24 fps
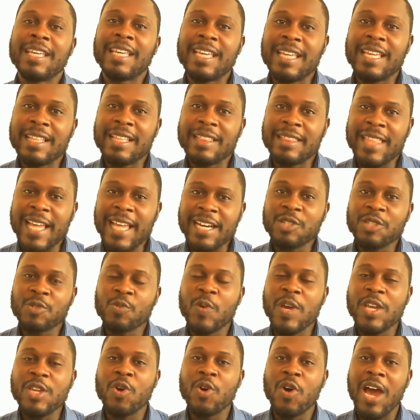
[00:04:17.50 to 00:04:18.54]
That is where
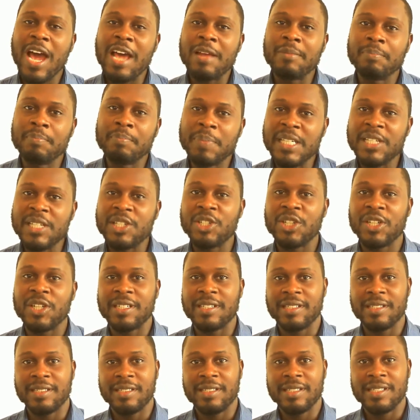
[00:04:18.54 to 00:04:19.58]
your ambition
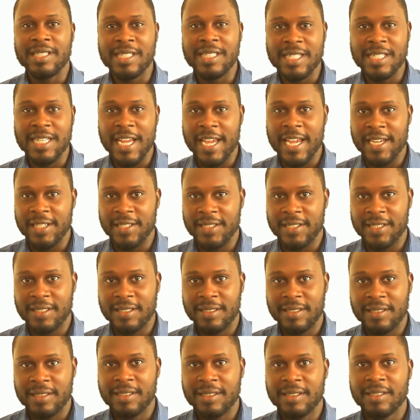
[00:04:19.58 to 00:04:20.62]
stays.
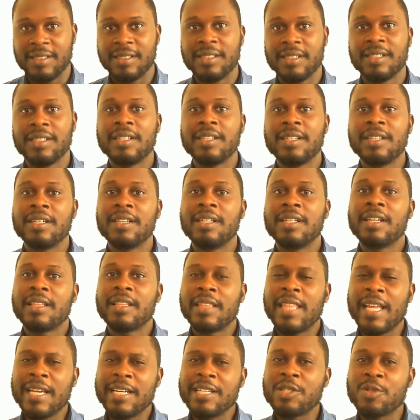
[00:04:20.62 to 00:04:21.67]

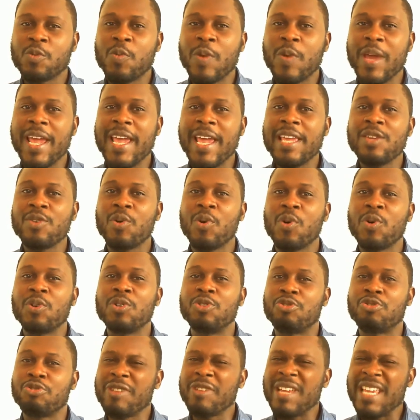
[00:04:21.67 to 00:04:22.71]
That is where your
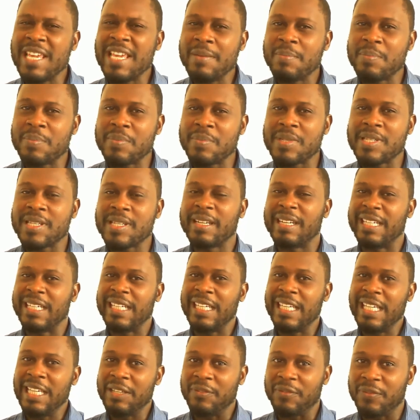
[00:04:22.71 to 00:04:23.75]
dreams
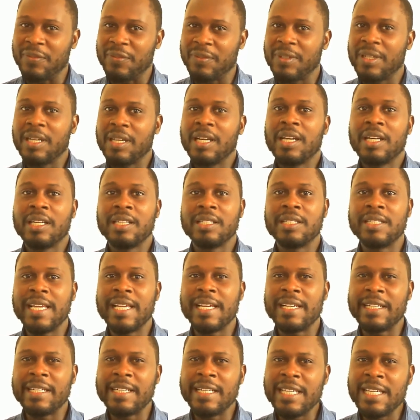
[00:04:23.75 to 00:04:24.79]
live. They
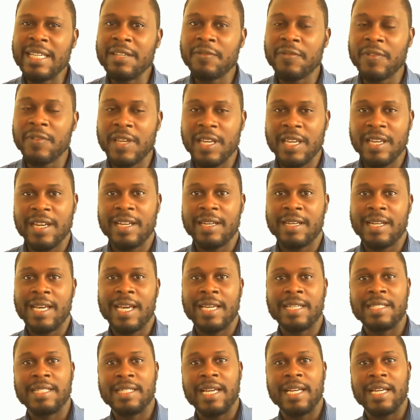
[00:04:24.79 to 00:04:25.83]
live an
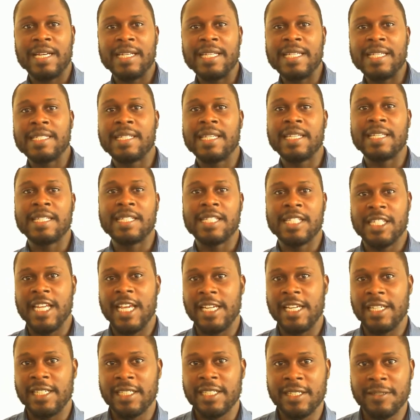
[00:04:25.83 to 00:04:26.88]
idealistic
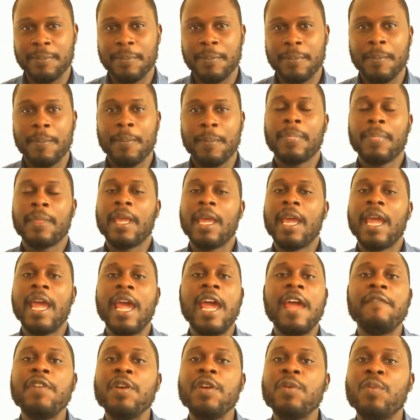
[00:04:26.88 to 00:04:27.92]
state.
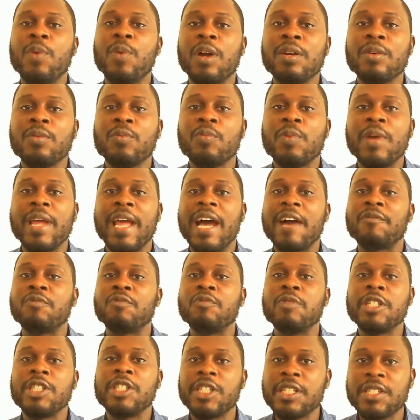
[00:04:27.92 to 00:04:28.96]
Everyone, we have
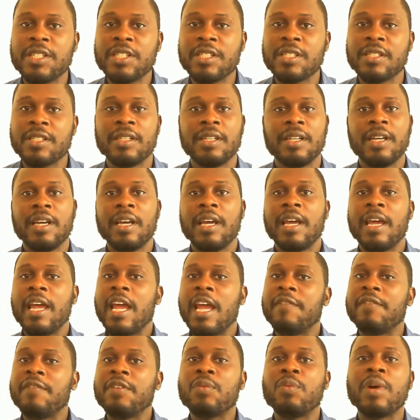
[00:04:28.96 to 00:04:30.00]
wishes.
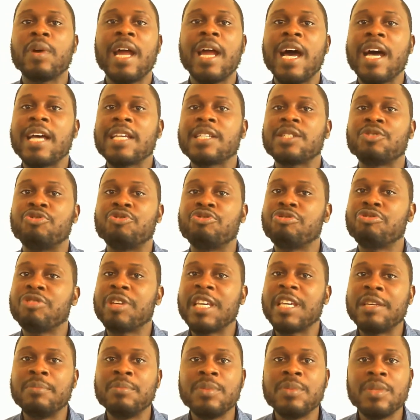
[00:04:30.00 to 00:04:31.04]
Everyone has
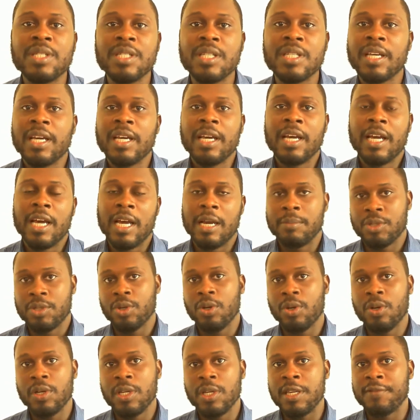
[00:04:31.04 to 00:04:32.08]
dreams. I'm
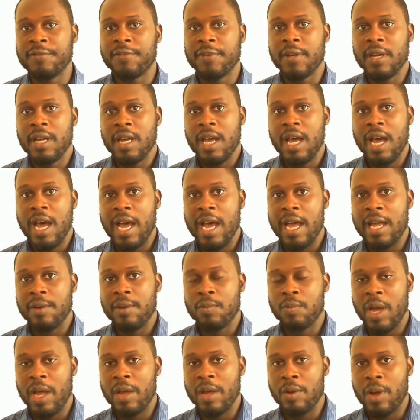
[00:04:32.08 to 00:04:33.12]
sure if I
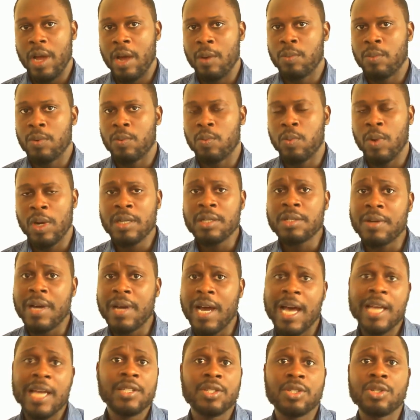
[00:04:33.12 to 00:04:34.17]
would want to
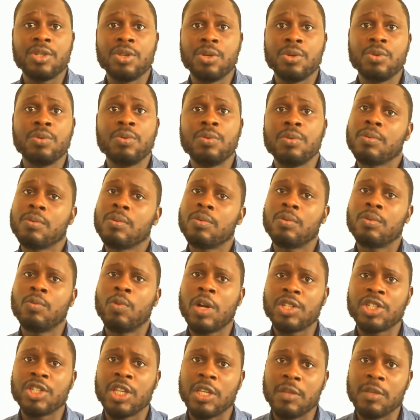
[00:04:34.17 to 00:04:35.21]
ask you
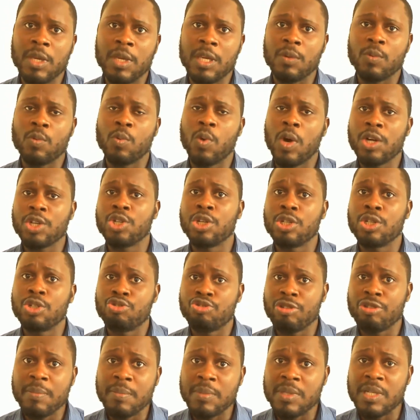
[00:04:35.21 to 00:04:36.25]
watching me what your
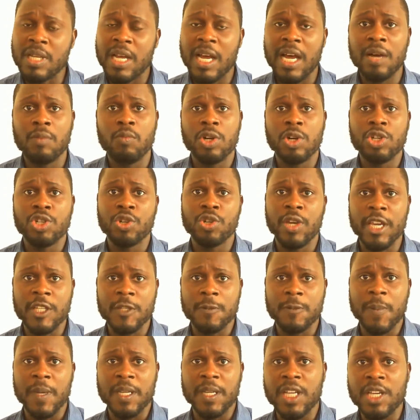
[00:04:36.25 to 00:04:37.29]
dreams are, what your
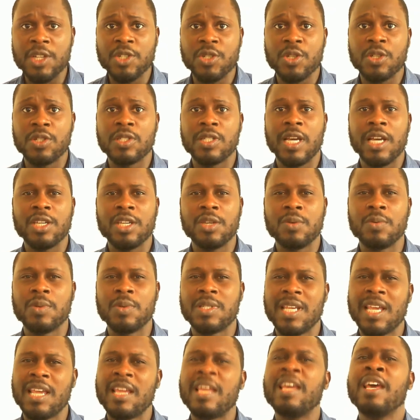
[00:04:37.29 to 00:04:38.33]
expectations are. You would
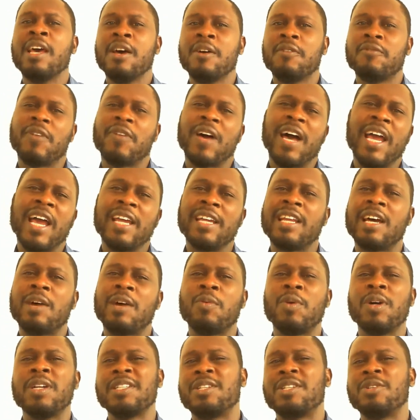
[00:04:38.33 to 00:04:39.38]
say, fine, I
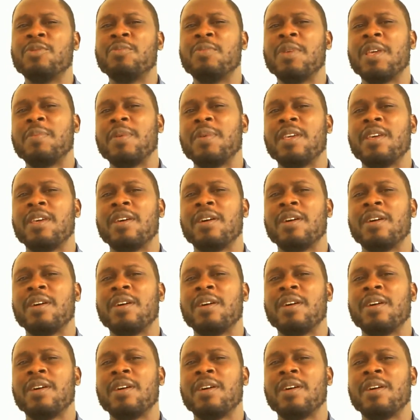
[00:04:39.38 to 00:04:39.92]
want to maybe,